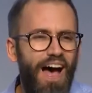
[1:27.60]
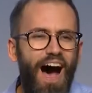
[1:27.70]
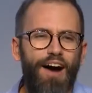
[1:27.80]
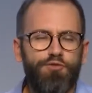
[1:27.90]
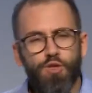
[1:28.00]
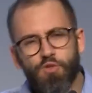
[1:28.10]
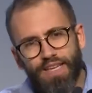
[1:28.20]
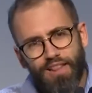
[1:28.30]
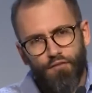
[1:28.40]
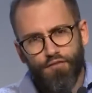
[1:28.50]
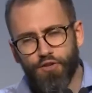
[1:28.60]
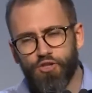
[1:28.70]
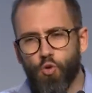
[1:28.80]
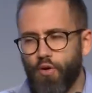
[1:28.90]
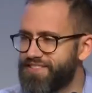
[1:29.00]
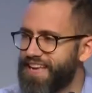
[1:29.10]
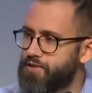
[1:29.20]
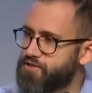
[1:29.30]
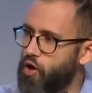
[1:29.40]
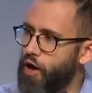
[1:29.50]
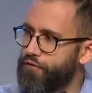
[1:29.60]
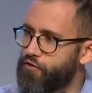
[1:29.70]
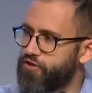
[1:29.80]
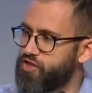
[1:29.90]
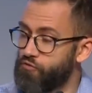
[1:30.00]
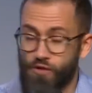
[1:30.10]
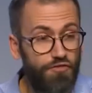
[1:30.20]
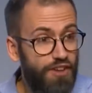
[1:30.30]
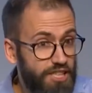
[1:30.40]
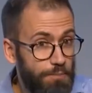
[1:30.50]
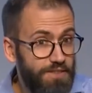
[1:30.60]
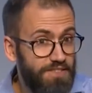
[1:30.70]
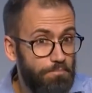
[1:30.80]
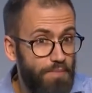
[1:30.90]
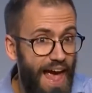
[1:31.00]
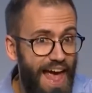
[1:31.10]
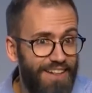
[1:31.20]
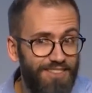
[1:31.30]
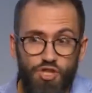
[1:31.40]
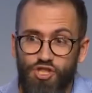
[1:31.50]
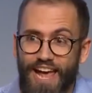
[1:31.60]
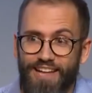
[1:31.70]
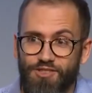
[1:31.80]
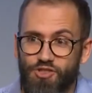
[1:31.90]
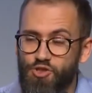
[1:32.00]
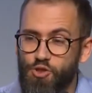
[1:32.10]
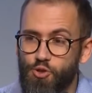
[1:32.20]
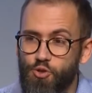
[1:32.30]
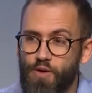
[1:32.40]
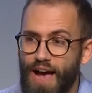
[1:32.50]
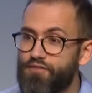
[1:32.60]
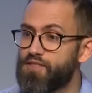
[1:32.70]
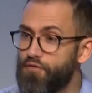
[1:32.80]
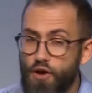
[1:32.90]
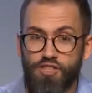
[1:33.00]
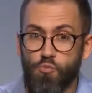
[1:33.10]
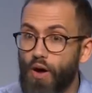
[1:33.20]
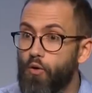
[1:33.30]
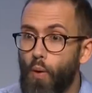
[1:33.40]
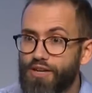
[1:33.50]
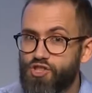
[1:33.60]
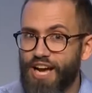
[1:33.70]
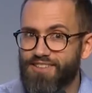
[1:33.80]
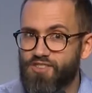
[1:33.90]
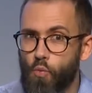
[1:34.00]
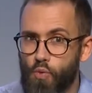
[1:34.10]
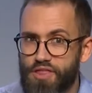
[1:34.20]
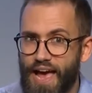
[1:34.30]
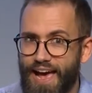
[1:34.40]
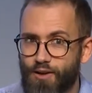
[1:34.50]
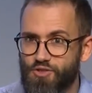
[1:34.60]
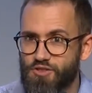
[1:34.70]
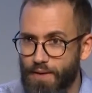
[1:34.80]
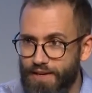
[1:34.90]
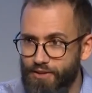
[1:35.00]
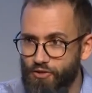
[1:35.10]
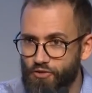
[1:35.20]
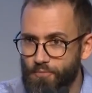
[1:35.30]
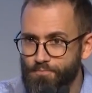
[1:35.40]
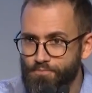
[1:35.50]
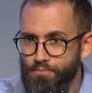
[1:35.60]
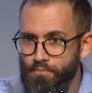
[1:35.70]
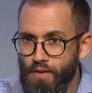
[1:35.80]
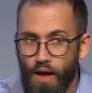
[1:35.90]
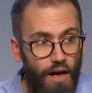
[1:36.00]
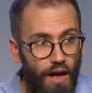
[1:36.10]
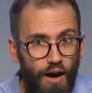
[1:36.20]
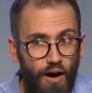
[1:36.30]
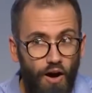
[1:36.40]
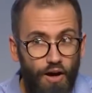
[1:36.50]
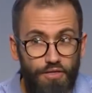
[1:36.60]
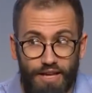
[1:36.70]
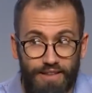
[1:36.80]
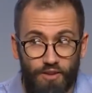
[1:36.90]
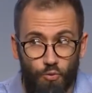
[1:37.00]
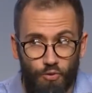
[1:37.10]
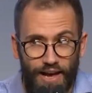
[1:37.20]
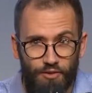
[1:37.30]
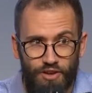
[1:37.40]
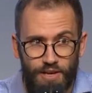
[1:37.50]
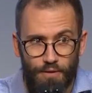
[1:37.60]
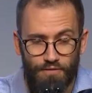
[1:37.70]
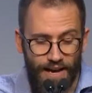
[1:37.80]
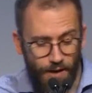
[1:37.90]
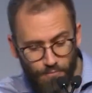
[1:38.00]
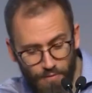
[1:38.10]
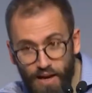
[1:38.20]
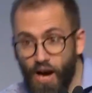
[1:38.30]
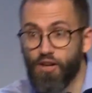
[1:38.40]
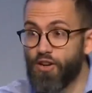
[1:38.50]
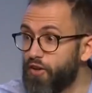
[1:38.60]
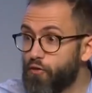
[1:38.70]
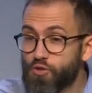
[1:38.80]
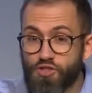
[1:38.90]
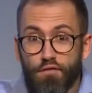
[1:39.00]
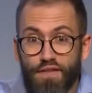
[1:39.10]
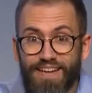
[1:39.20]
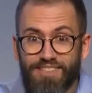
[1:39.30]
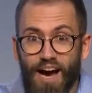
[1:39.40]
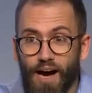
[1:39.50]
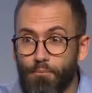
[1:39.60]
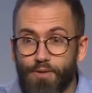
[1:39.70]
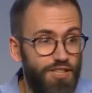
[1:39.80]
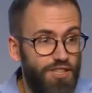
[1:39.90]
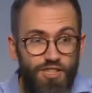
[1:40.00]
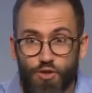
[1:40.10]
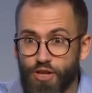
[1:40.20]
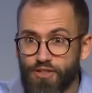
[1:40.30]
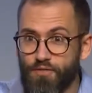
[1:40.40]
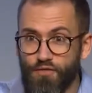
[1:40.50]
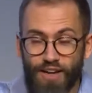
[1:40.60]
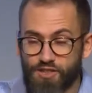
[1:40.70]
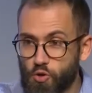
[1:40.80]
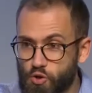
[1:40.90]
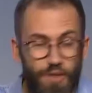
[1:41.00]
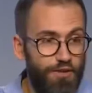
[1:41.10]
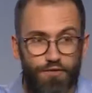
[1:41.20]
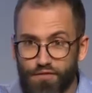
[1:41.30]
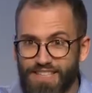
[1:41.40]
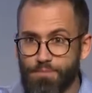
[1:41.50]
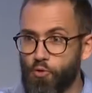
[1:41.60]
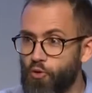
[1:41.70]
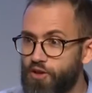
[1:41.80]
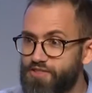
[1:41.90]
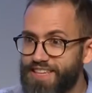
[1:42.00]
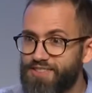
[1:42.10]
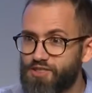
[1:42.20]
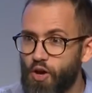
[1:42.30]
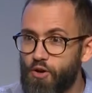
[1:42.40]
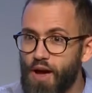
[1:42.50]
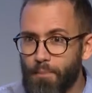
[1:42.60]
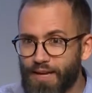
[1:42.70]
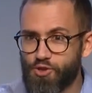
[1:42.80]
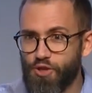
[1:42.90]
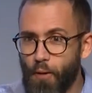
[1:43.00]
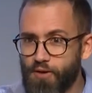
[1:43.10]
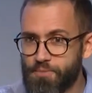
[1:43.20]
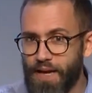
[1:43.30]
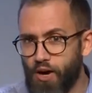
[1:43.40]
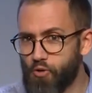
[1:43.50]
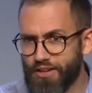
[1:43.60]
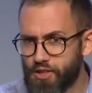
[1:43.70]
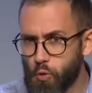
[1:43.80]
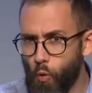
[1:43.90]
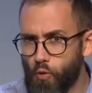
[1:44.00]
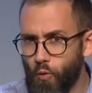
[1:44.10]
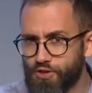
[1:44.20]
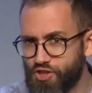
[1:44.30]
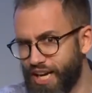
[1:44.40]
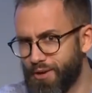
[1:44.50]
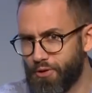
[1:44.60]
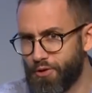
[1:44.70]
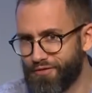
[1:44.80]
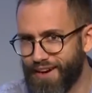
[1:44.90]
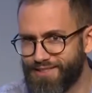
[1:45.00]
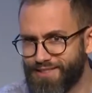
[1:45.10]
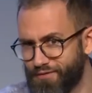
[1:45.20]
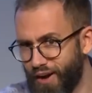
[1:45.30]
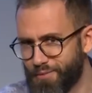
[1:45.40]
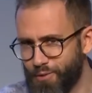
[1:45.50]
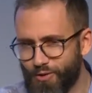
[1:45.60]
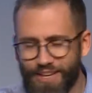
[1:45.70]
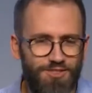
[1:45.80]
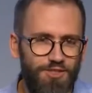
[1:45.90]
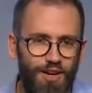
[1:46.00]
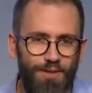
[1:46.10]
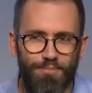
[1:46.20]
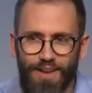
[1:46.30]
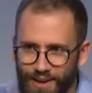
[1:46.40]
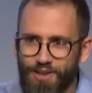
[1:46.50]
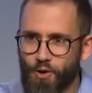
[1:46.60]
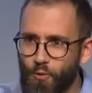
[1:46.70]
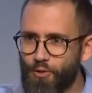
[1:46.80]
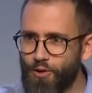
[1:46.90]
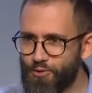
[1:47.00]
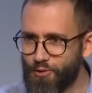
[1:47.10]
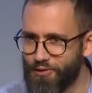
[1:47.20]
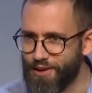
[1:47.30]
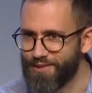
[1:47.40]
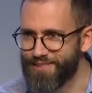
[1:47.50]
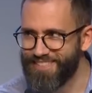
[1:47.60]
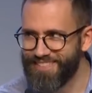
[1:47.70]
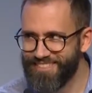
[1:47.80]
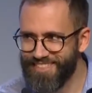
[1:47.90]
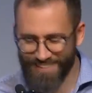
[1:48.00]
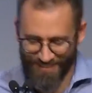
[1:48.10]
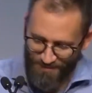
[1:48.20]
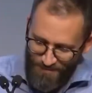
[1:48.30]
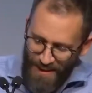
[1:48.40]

Afterwards, we'd love for you to join us outside for refreshments and the chance to have some further one on one chats with our speakers. I think that's all the housekeeping for now. Uh, of course, don't forget um, you can find us on Twitter and Facebook and all those things. So make sure you post about how great the talk was, share it with your friends, invite them along next time, you know, all those sort of things. Wonderful.